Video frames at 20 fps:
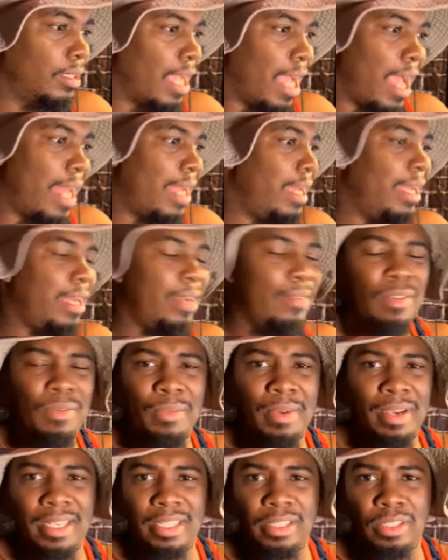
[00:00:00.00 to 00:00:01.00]
I didn't
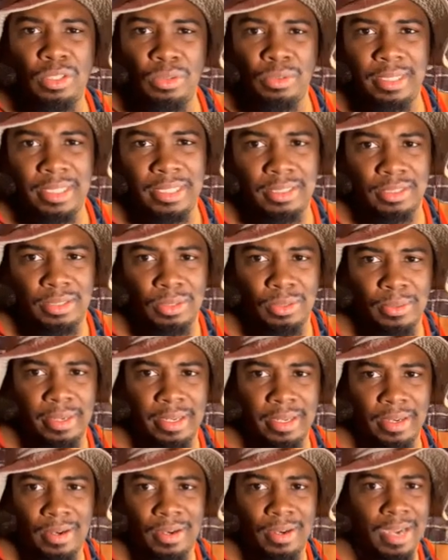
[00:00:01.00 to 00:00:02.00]
even want to do this
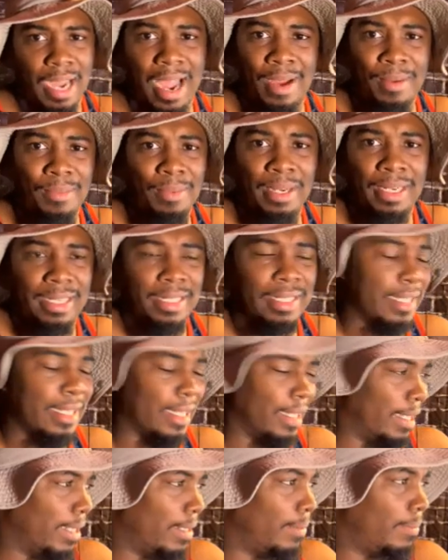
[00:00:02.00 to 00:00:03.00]
story, y'all. I really
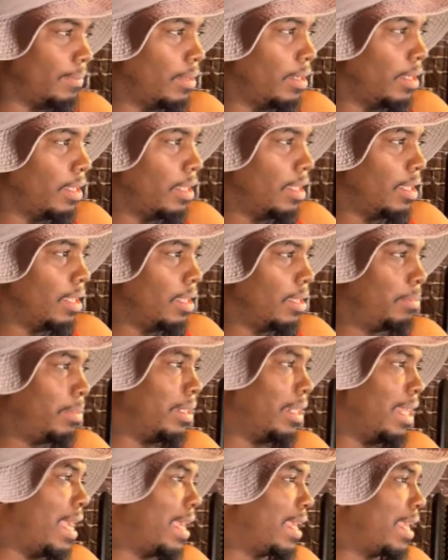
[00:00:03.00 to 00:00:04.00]
didn't.
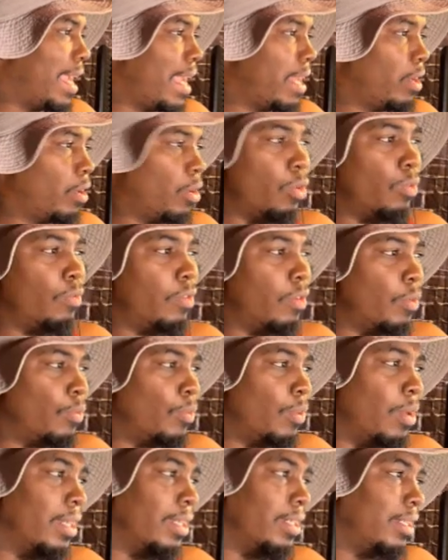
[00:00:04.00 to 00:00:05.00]
But I got over
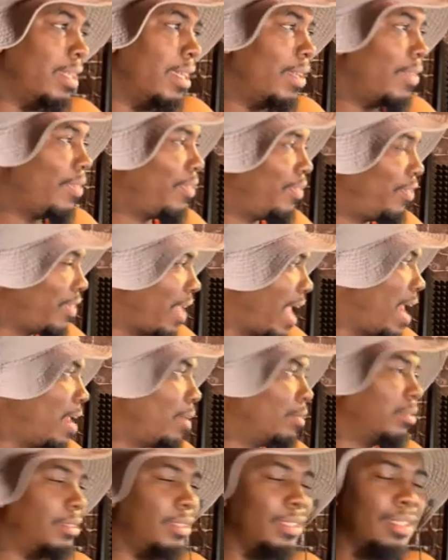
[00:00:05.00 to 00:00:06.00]

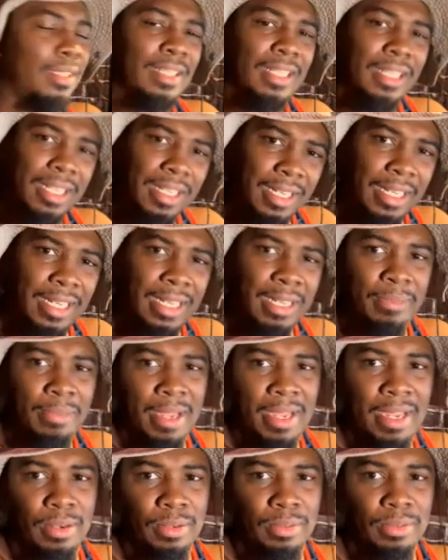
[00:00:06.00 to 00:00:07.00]
1,000
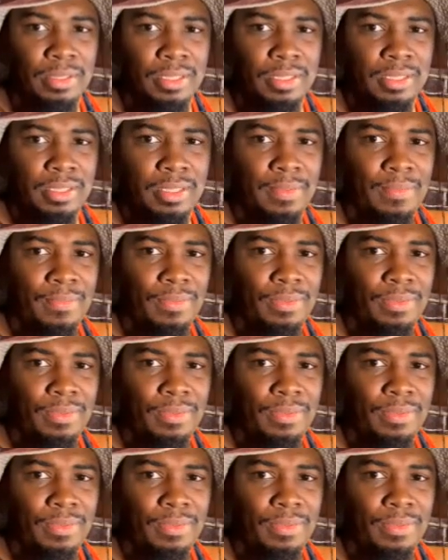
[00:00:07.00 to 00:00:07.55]
emails.